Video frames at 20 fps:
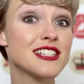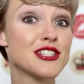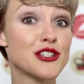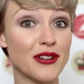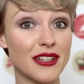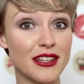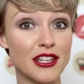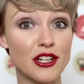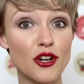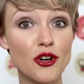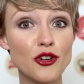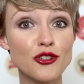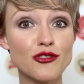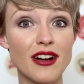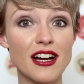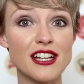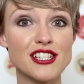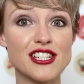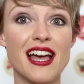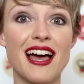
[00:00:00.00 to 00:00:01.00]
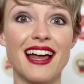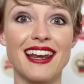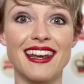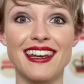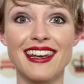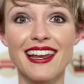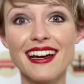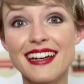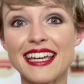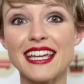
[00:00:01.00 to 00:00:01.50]
during the gold rush, a
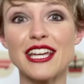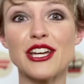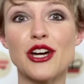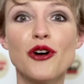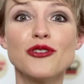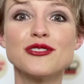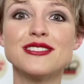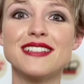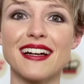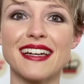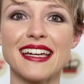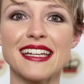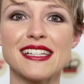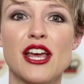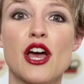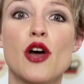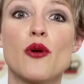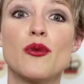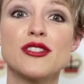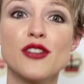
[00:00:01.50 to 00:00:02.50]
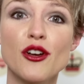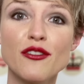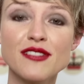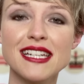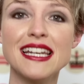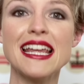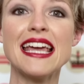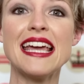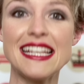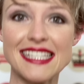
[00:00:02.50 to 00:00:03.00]
lucky gold nugget was often
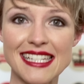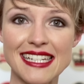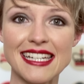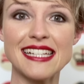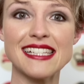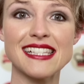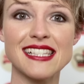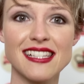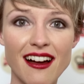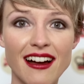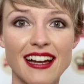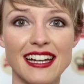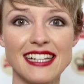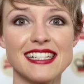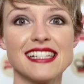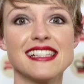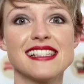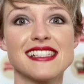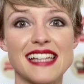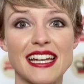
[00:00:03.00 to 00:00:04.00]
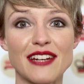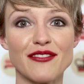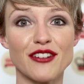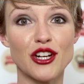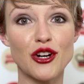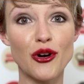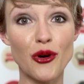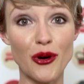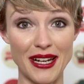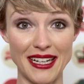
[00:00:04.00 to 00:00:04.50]
hidden inside instead of a
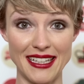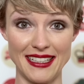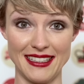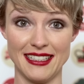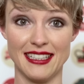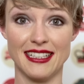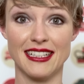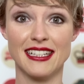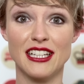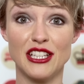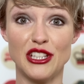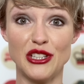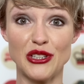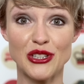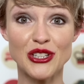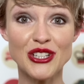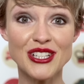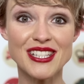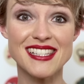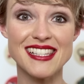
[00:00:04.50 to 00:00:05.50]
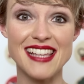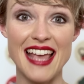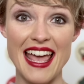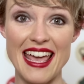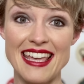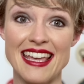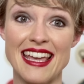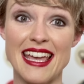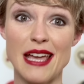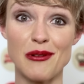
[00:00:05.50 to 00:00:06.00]
coin. You could
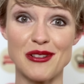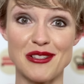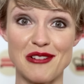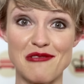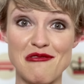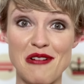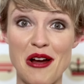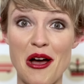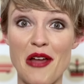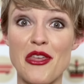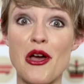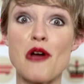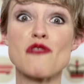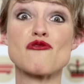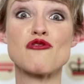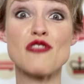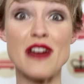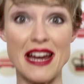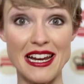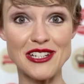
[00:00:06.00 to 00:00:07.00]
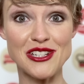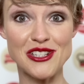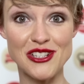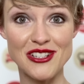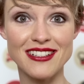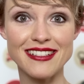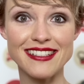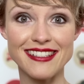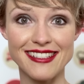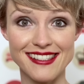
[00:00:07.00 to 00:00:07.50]
say it was a rather rich
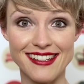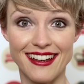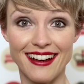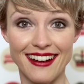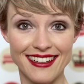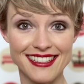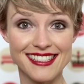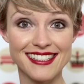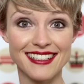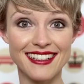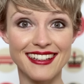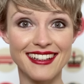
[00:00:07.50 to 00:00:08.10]
dessert.